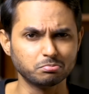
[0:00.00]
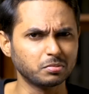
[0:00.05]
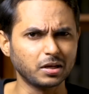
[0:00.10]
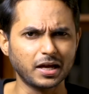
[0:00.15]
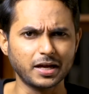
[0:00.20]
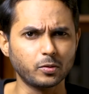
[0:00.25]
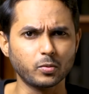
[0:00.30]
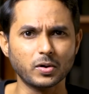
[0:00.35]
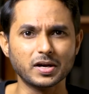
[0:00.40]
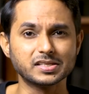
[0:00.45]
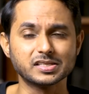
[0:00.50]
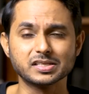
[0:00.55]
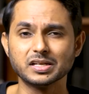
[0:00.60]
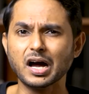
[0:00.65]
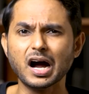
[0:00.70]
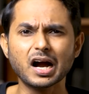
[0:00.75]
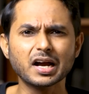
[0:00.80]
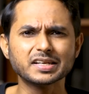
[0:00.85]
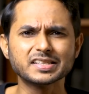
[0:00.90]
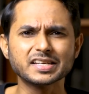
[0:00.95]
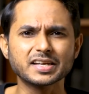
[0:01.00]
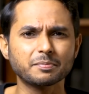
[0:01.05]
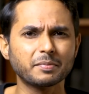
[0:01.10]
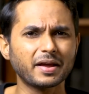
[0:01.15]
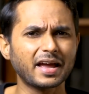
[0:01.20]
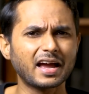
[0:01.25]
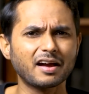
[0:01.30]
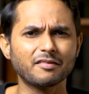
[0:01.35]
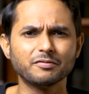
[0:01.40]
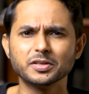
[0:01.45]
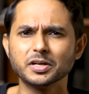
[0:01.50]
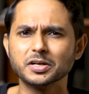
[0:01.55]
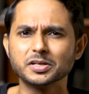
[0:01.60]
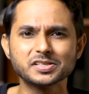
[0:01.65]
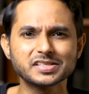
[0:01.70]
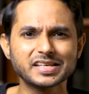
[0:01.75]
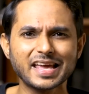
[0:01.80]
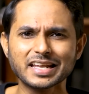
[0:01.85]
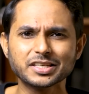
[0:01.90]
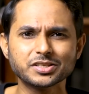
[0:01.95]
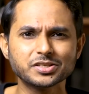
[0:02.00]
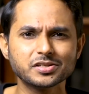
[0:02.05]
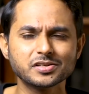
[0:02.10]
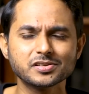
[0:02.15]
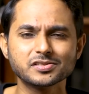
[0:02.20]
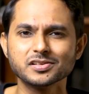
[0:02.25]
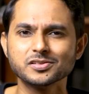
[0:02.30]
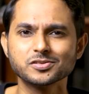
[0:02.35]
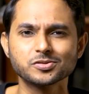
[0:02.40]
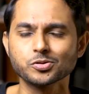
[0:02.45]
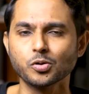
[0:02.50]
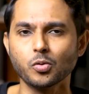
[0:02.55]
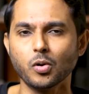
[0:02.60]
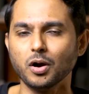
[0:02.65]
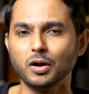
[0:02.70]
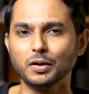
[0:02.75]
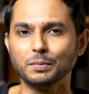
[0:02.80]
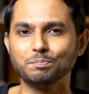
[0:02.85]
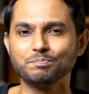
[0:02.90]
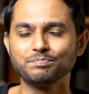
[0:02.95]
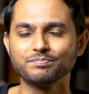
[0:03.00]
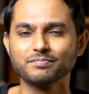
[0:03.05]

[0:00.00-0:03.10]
Likewise, an architect may have their sketches and so on.